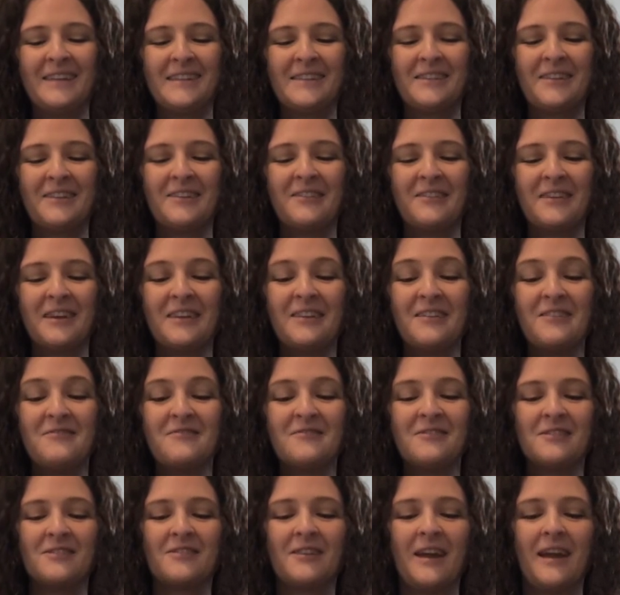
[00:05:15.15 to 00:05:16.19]
so you can
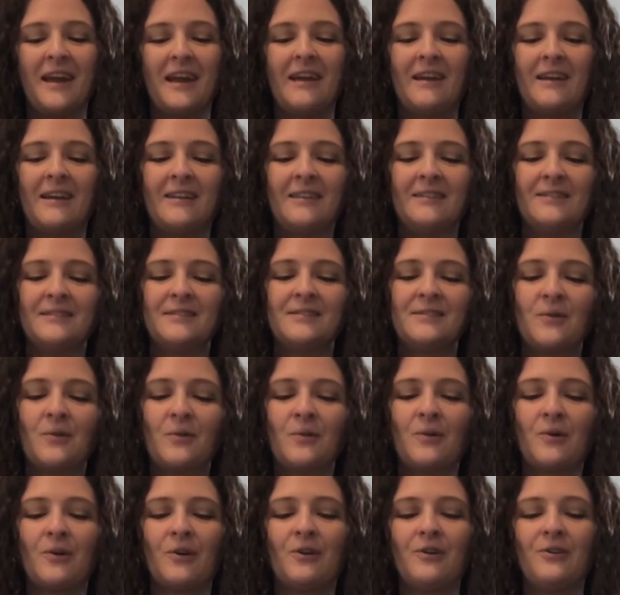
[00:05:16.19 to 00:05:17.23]
use your hands
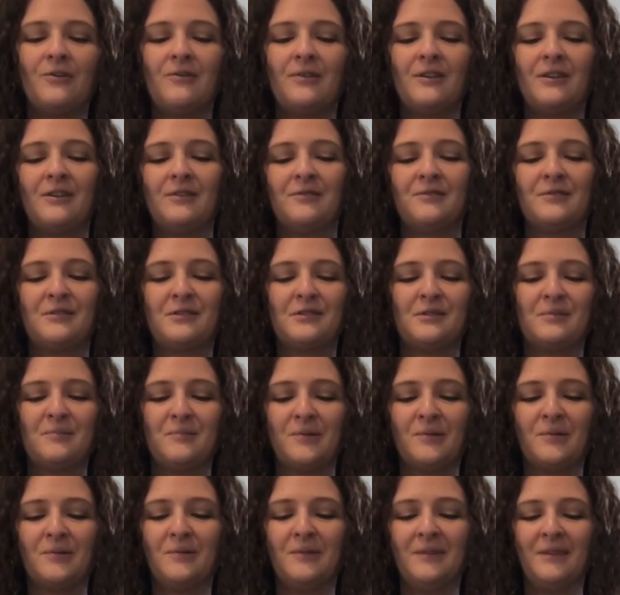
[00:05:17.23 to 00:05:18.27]
or you can use a
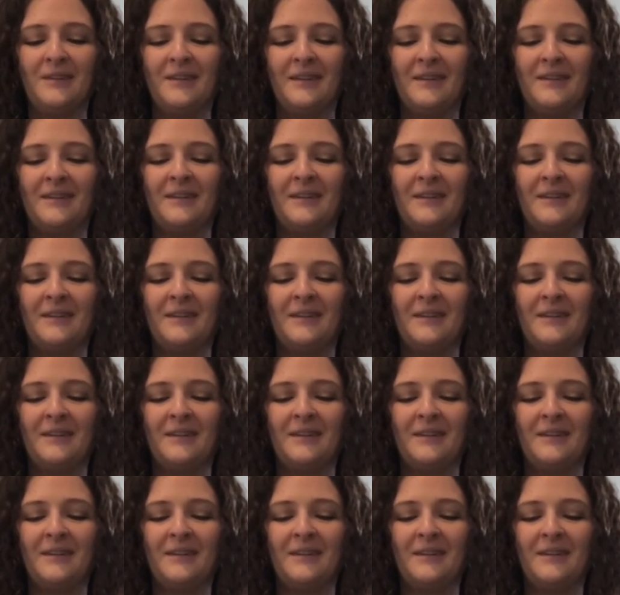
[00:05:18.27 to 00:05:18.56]
spoon.